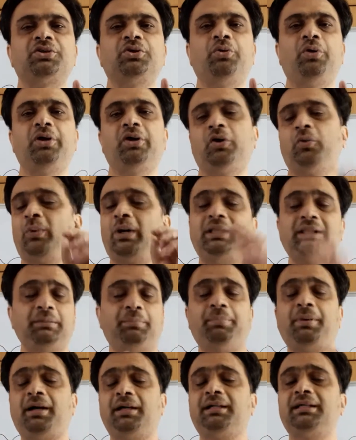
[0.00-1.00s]
going on, well, the
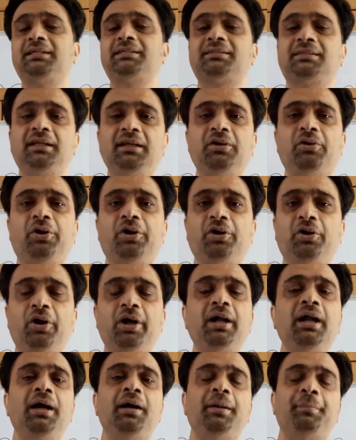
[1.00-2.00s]
party is still going
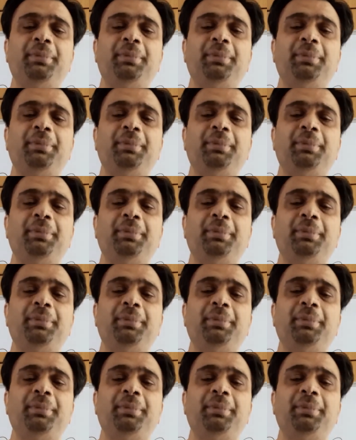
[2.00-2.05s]
on,